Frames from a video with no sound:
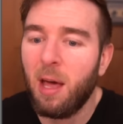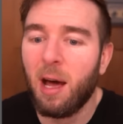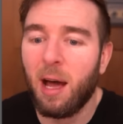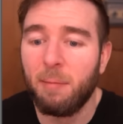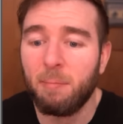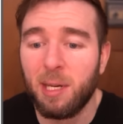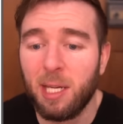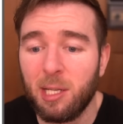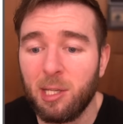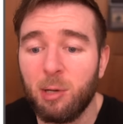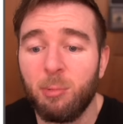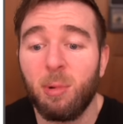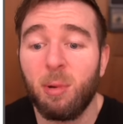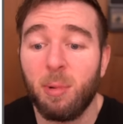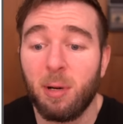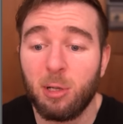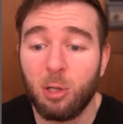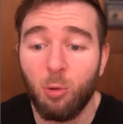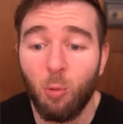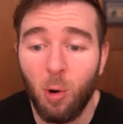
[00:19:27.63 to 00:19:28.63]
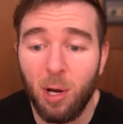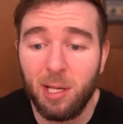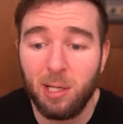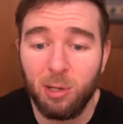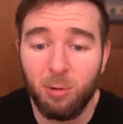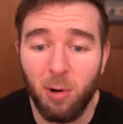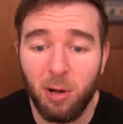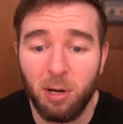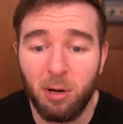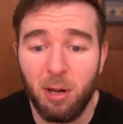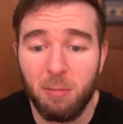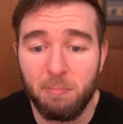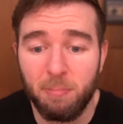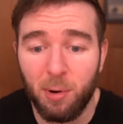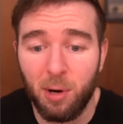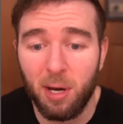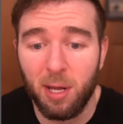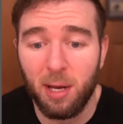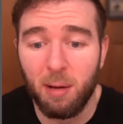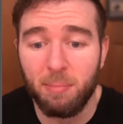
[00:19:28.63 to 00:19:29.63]
I'm consuming about twenty-two hundred and
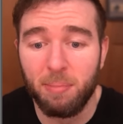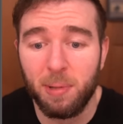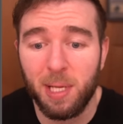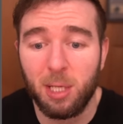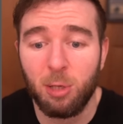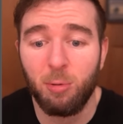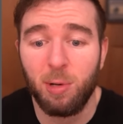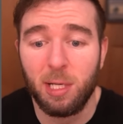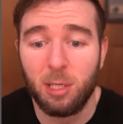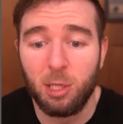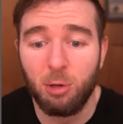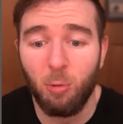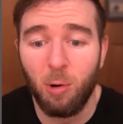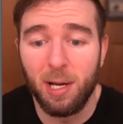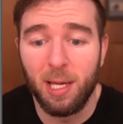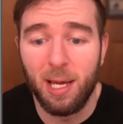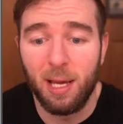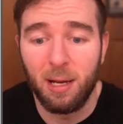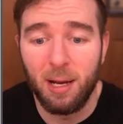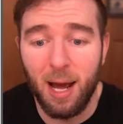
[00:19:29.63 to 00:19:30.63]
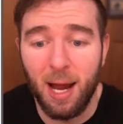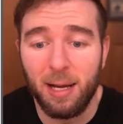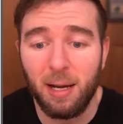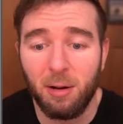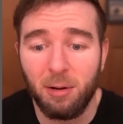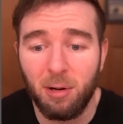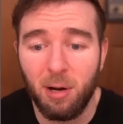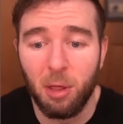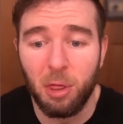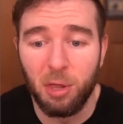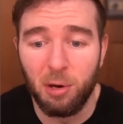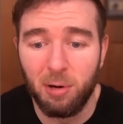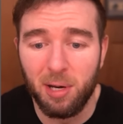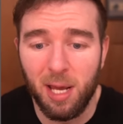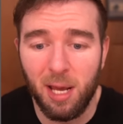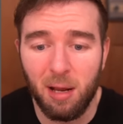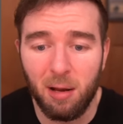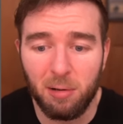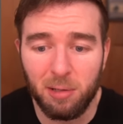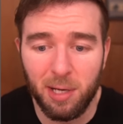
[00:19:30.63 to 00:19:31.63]
burning between twenty-eight nine hundred to
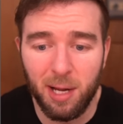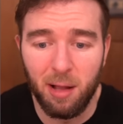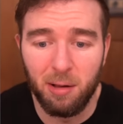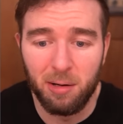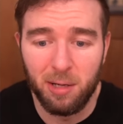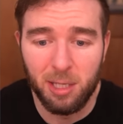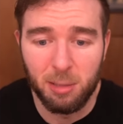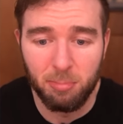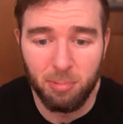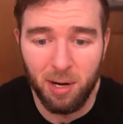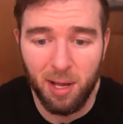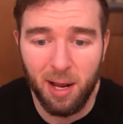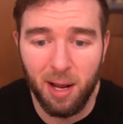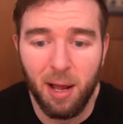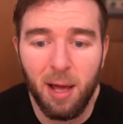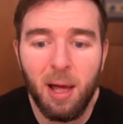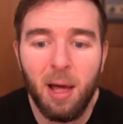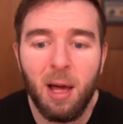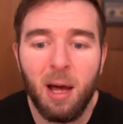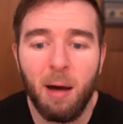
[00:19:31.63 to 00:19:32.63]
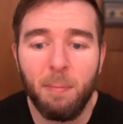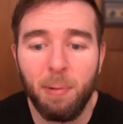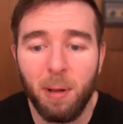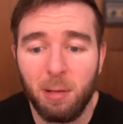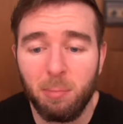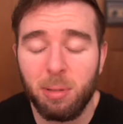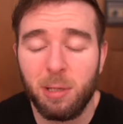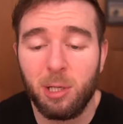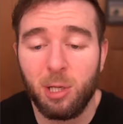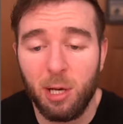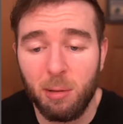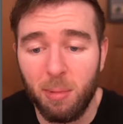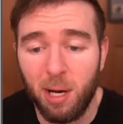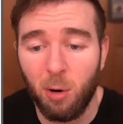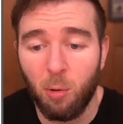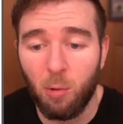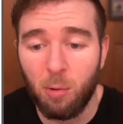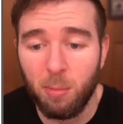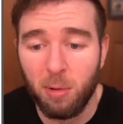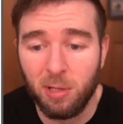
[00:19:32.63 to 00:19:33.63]
thirty-eight hundred calories per day. I'm publishing my
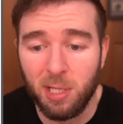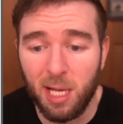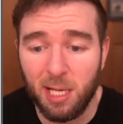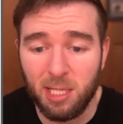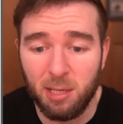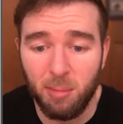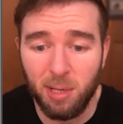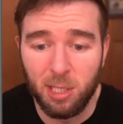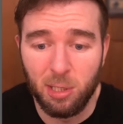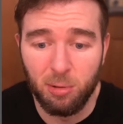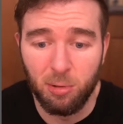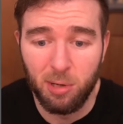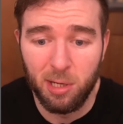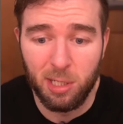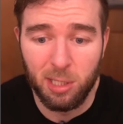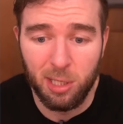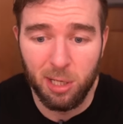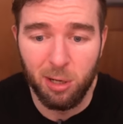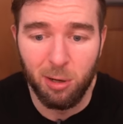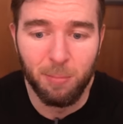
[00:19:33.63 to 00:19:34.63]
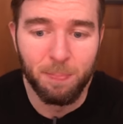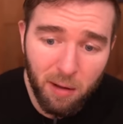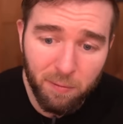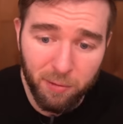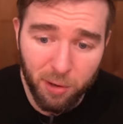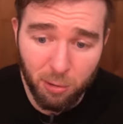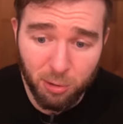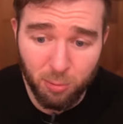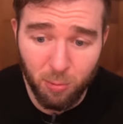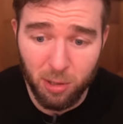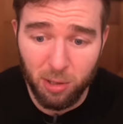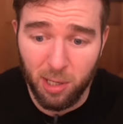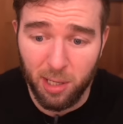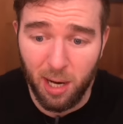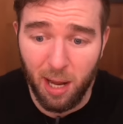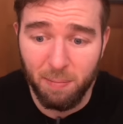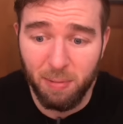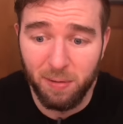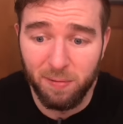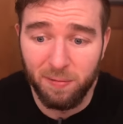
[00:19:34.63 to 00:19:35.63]
hormone tests on my stories too. For those wondering,
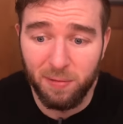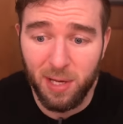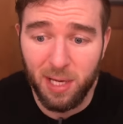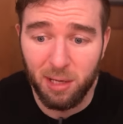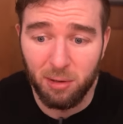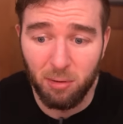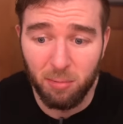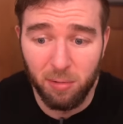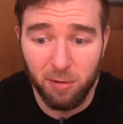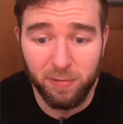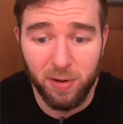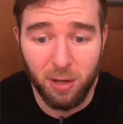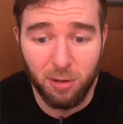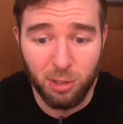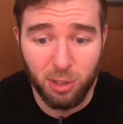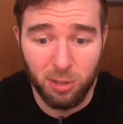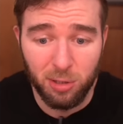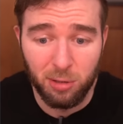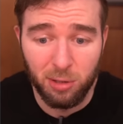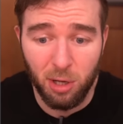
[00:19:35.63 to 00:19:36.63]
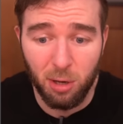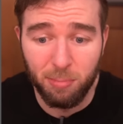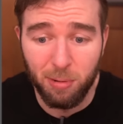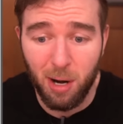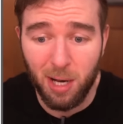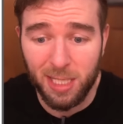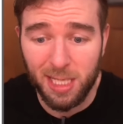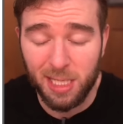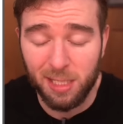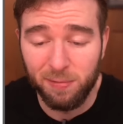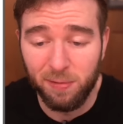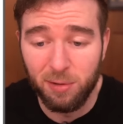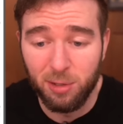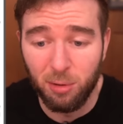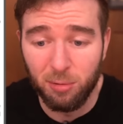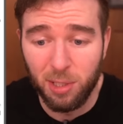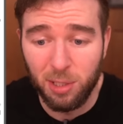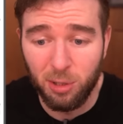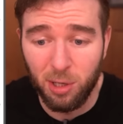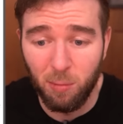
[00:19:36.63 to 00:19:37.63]
I've been vegan, removed all sugars, all processed foods,
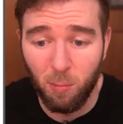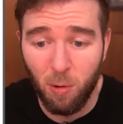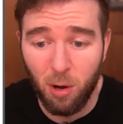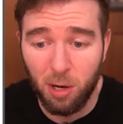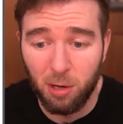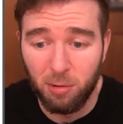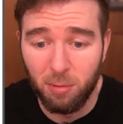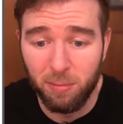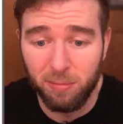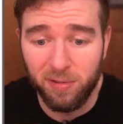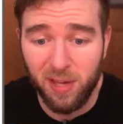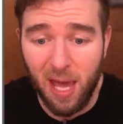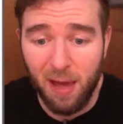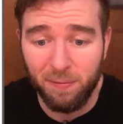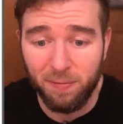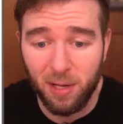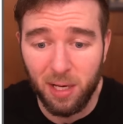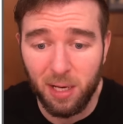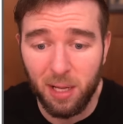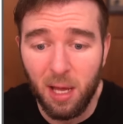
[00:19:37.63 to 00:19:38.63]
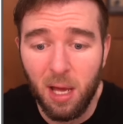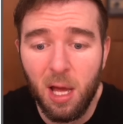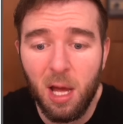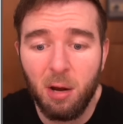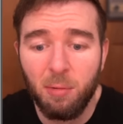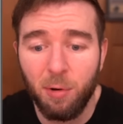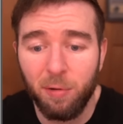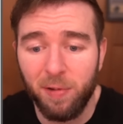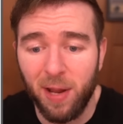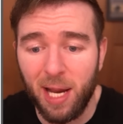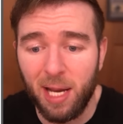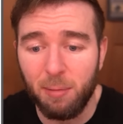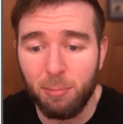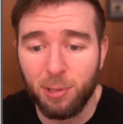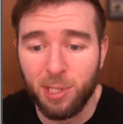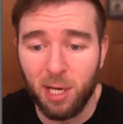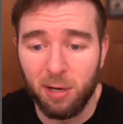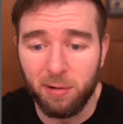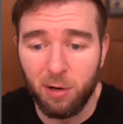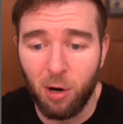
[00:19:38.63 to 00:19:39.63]
only drink water, removed caffeine, removed eighty
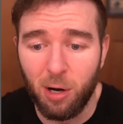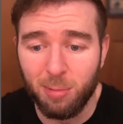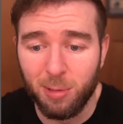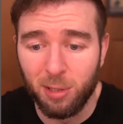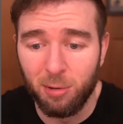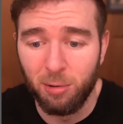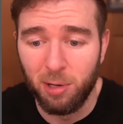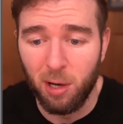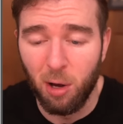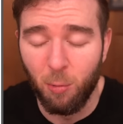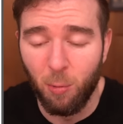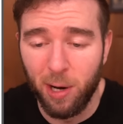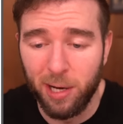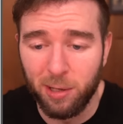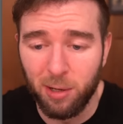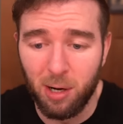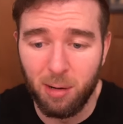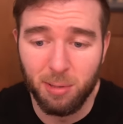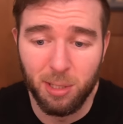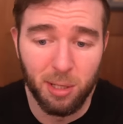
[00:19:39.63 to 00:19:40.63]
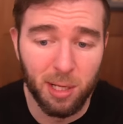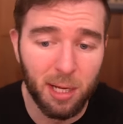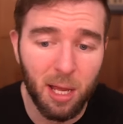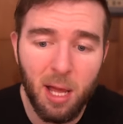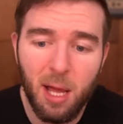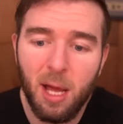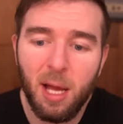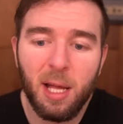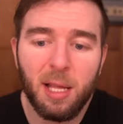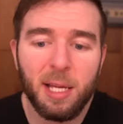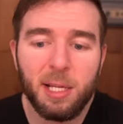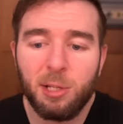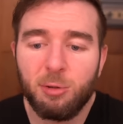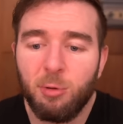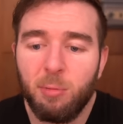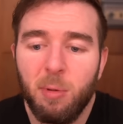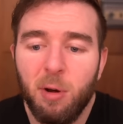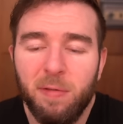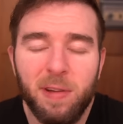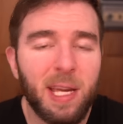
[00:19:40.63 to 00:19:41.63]
percent of carbs, including all white carbs. So like, like is
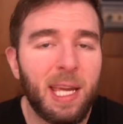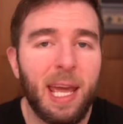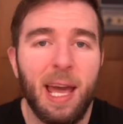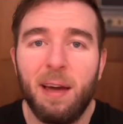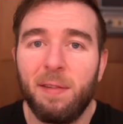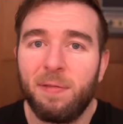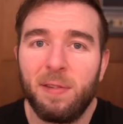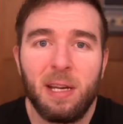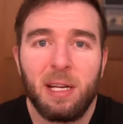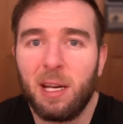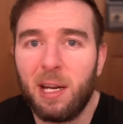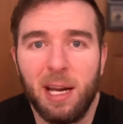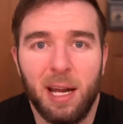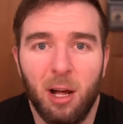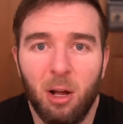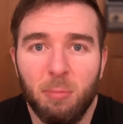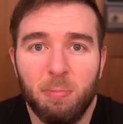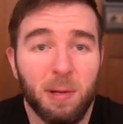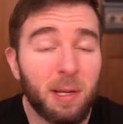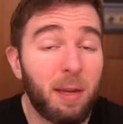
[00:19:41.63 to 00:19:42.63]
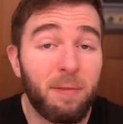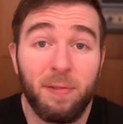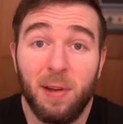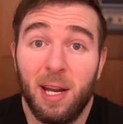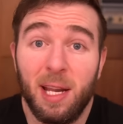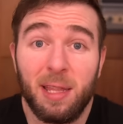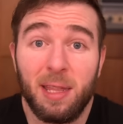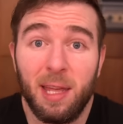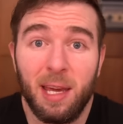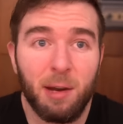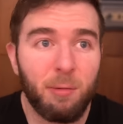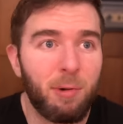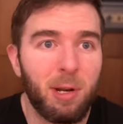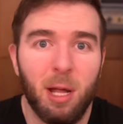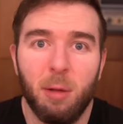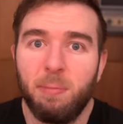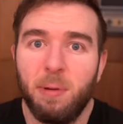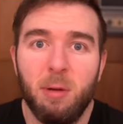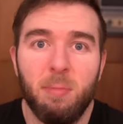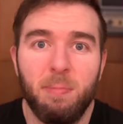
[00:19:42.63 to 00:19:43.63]
removing caffeine gonna help? Like if anything, it would
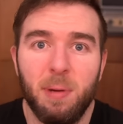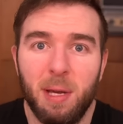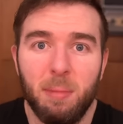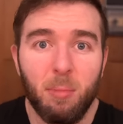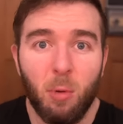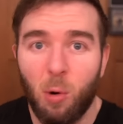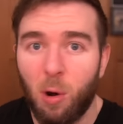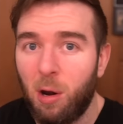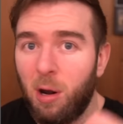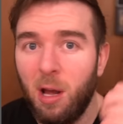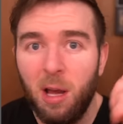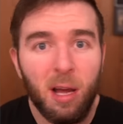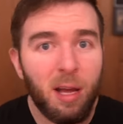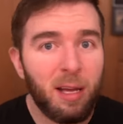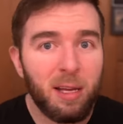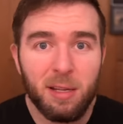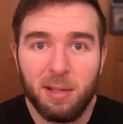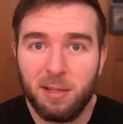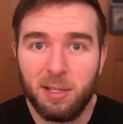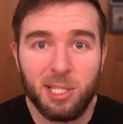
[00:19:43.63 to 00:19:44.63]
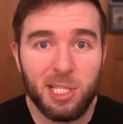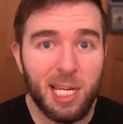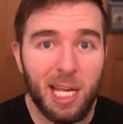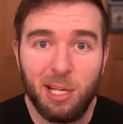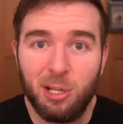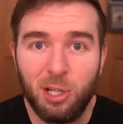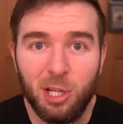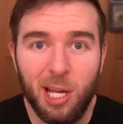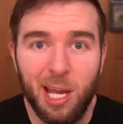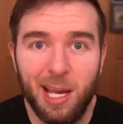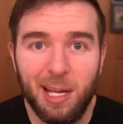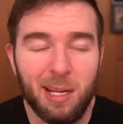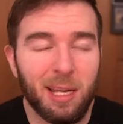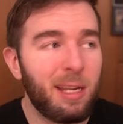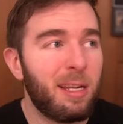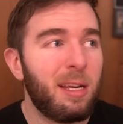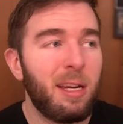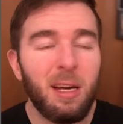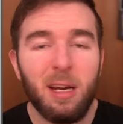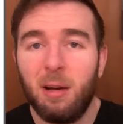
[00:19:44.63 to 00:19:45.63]
help you be more
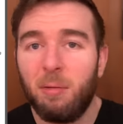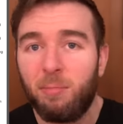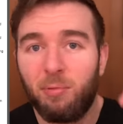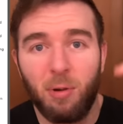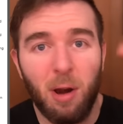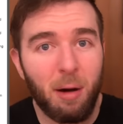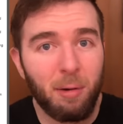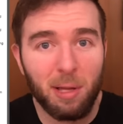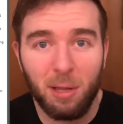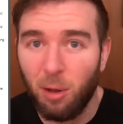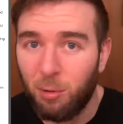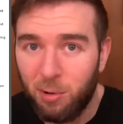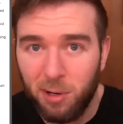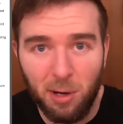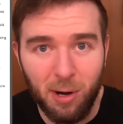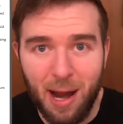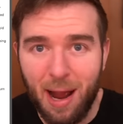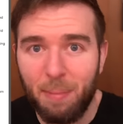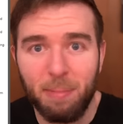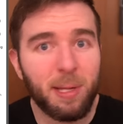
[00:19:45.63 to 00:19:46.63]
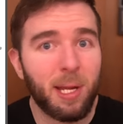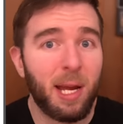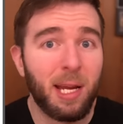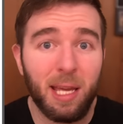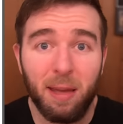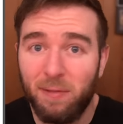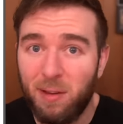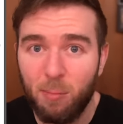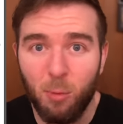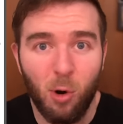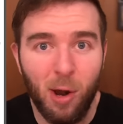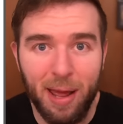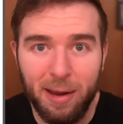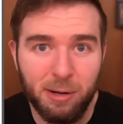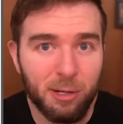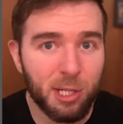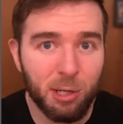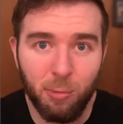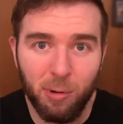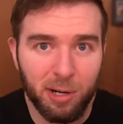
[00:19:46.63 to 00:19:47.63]
satiated, probably lower your appetite, give you more
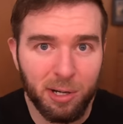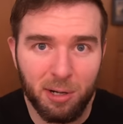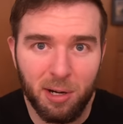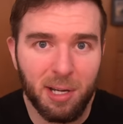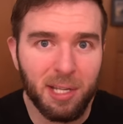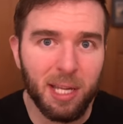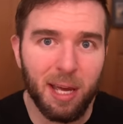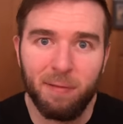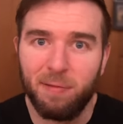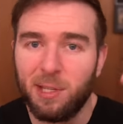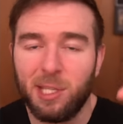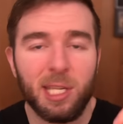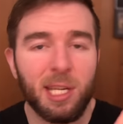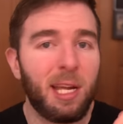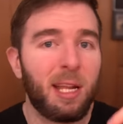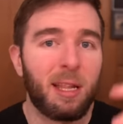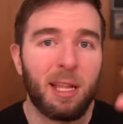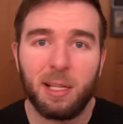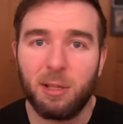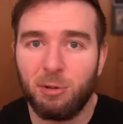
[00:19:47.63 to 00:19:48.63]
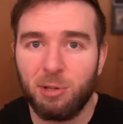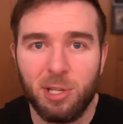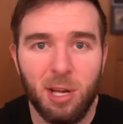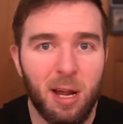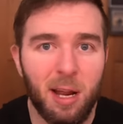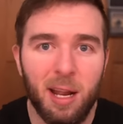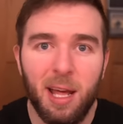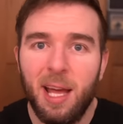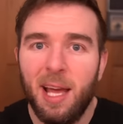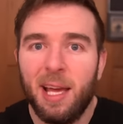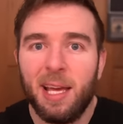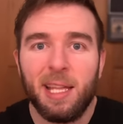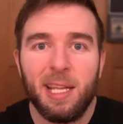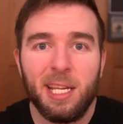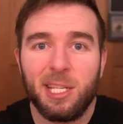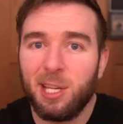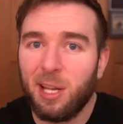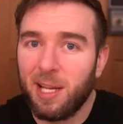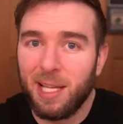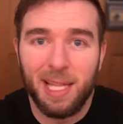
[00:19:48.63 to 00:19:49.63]
energy while you're in a deficit. Like there's not,
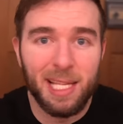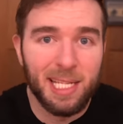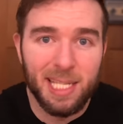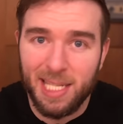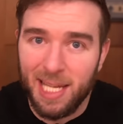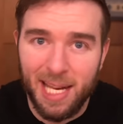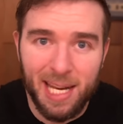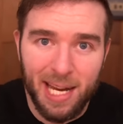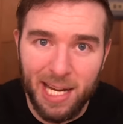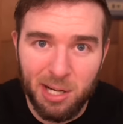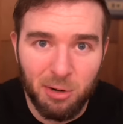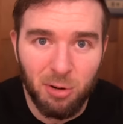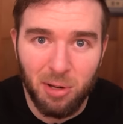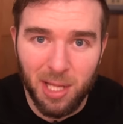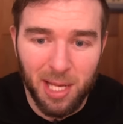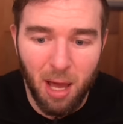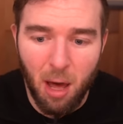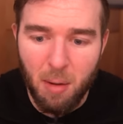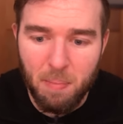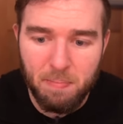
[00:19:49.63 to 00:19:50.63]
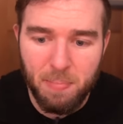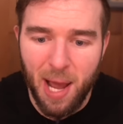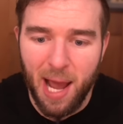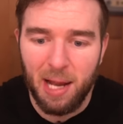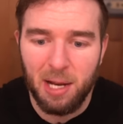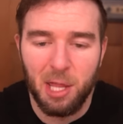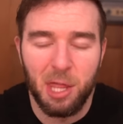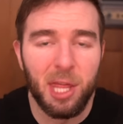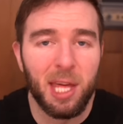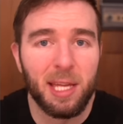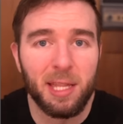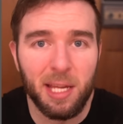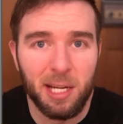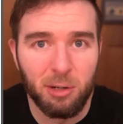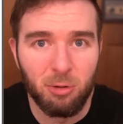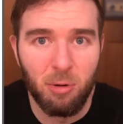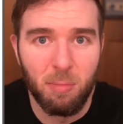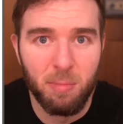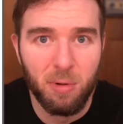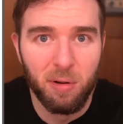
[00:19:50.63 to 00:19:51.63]
it's not like this is inherently a bad thing that
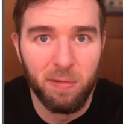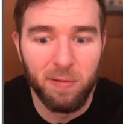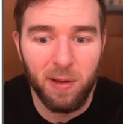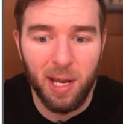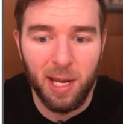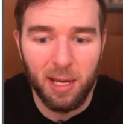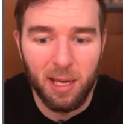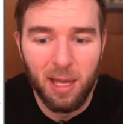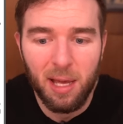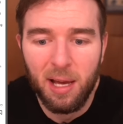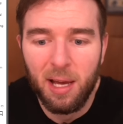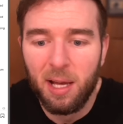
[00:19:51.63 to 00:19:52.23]
you're removing.